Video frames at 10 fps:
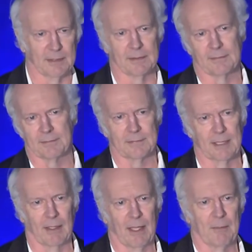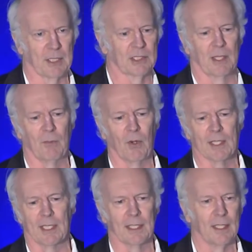can tell how much I'm
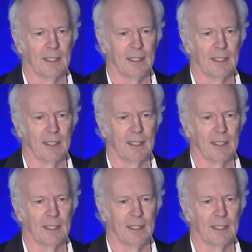walking.